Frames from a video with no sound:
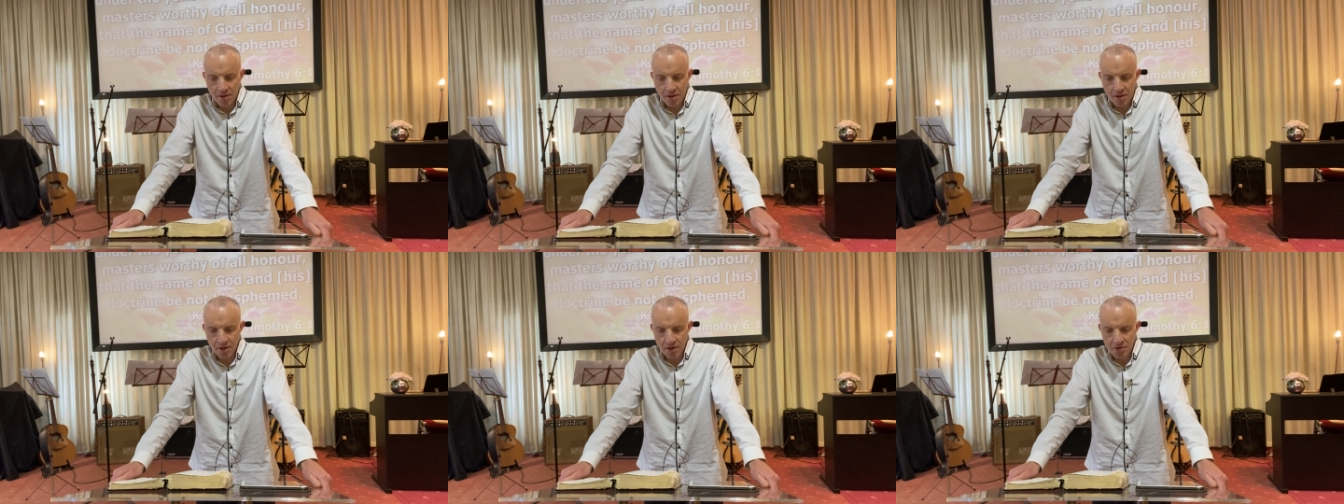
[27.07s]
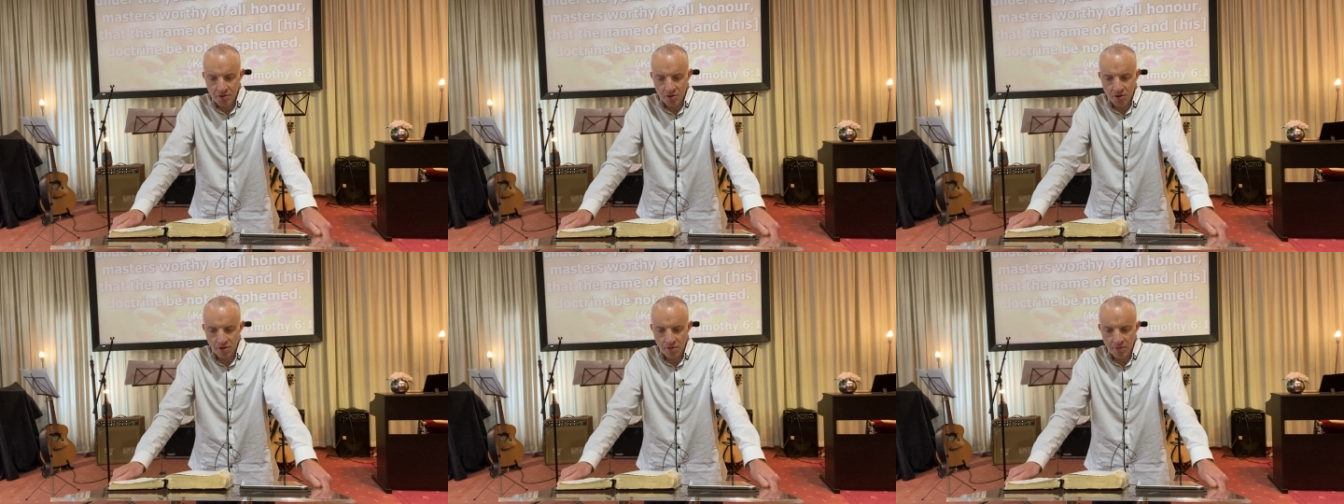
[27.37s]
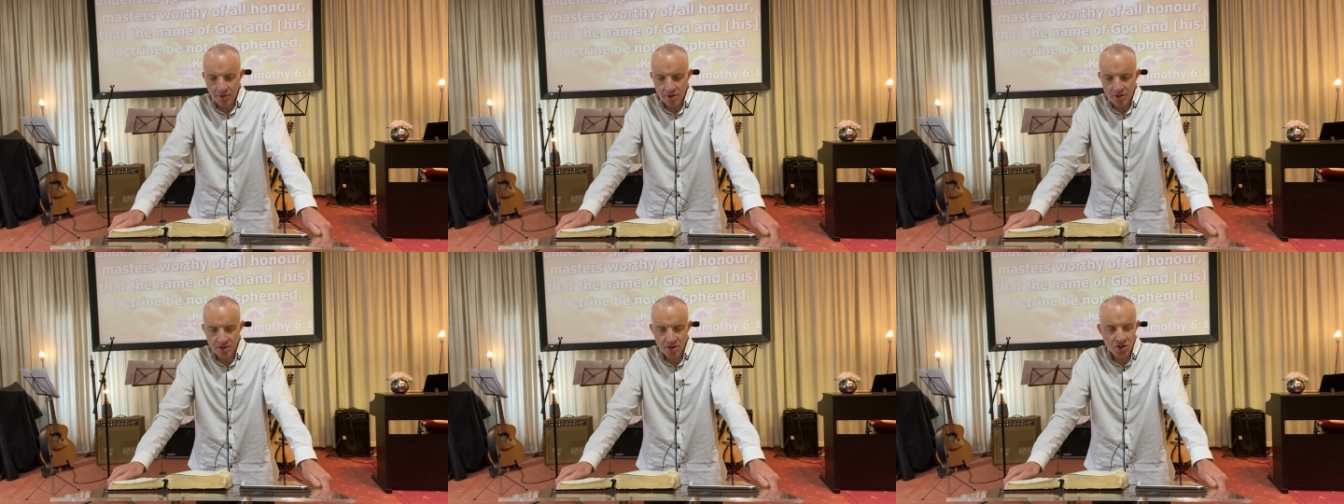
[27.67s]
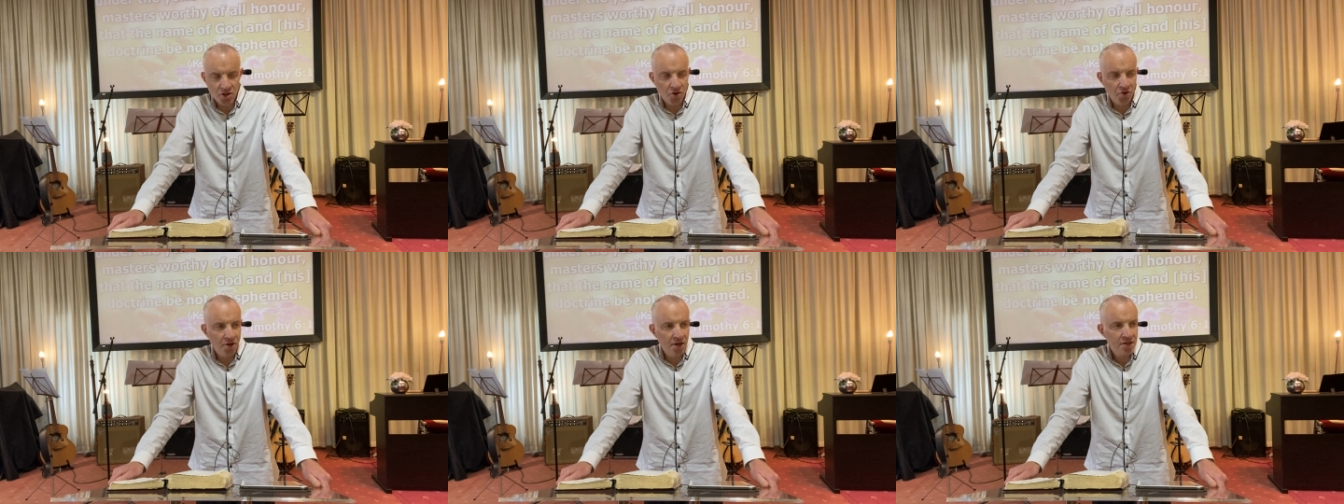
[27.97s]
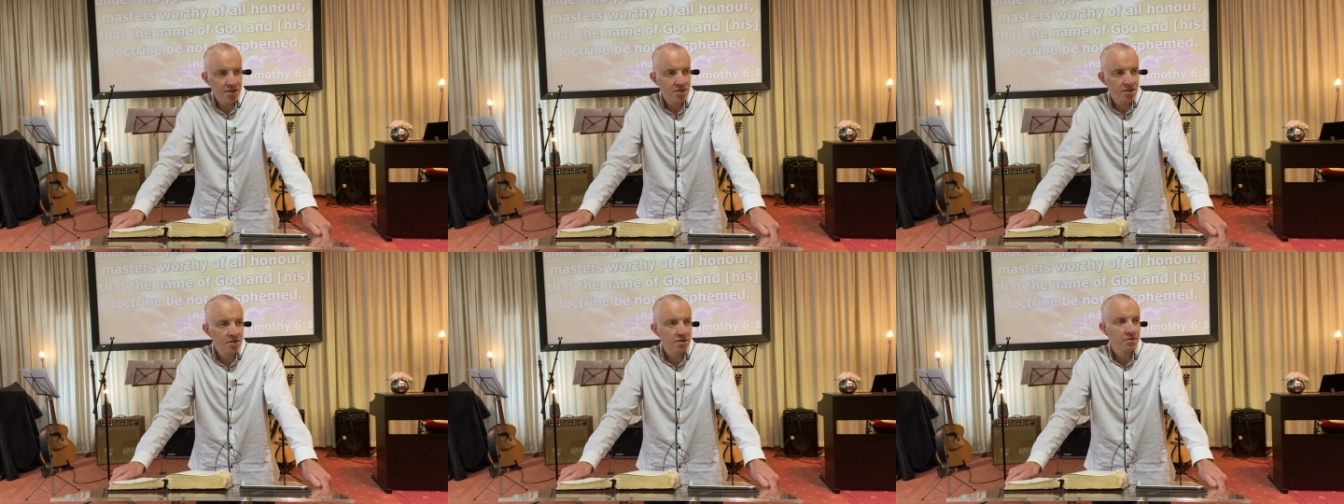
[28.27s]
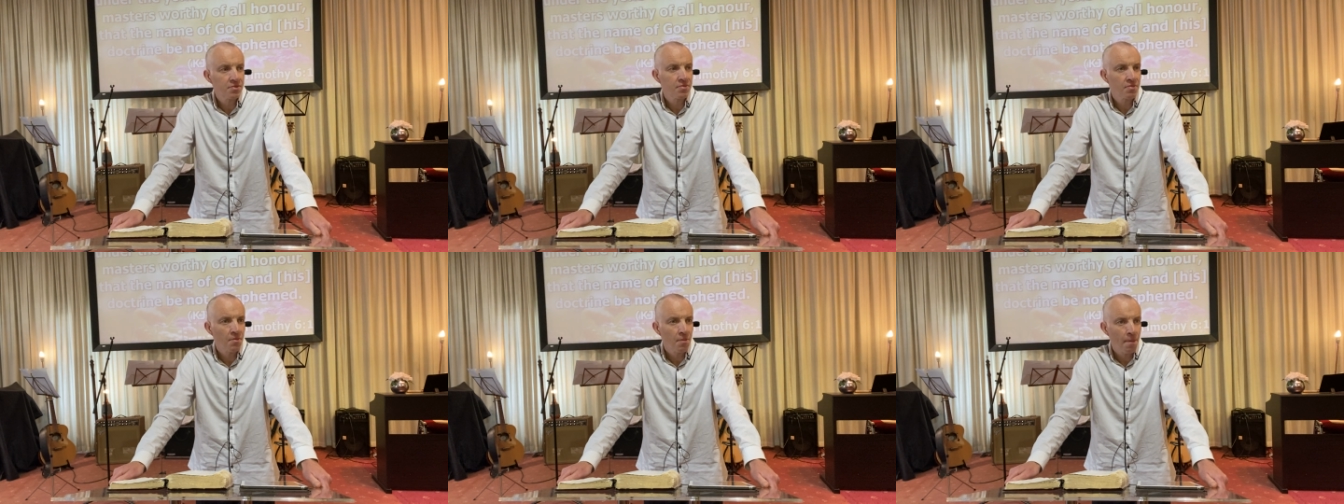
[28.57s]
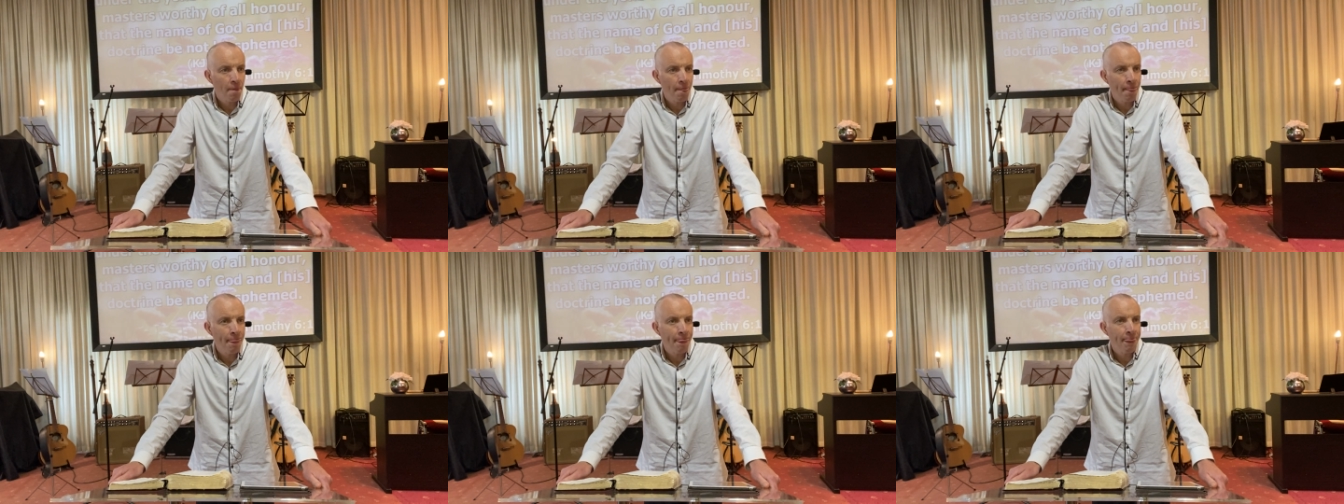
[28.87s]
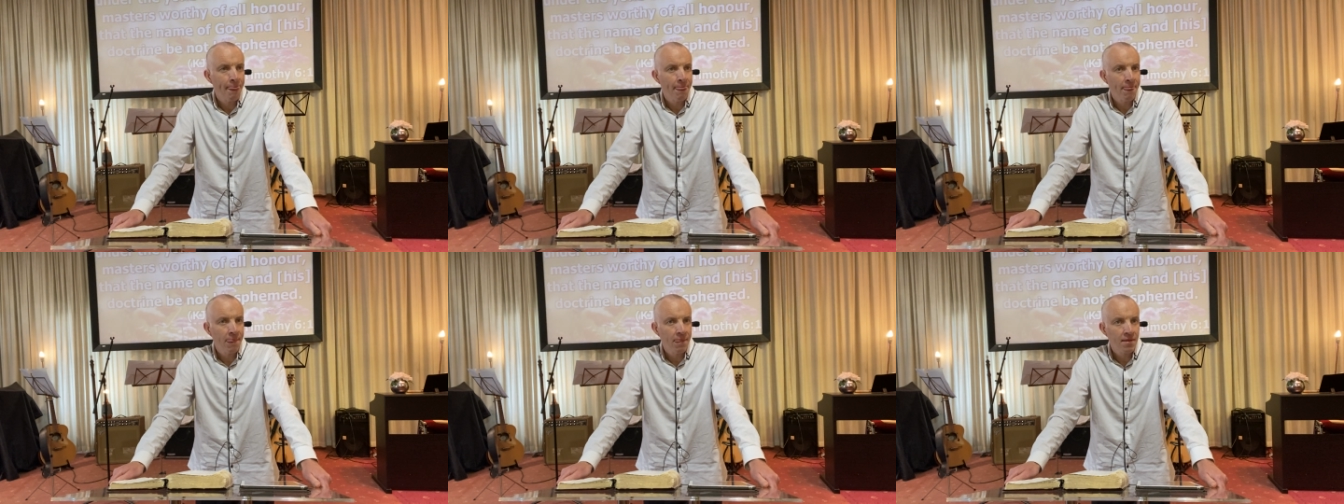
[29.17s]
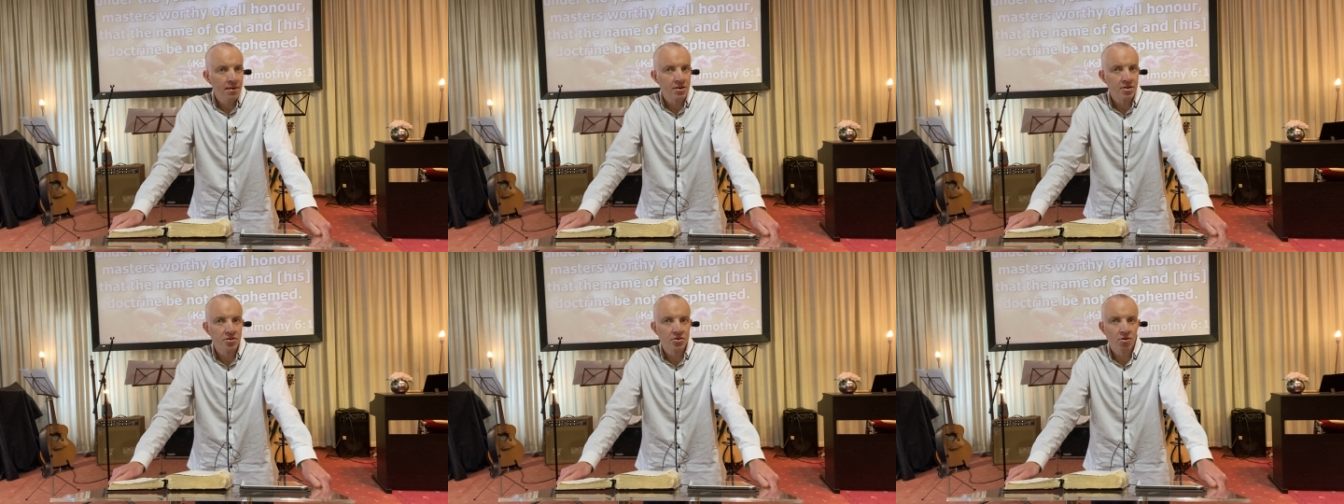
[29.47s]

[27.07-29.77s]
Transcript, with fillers: He is always His grace is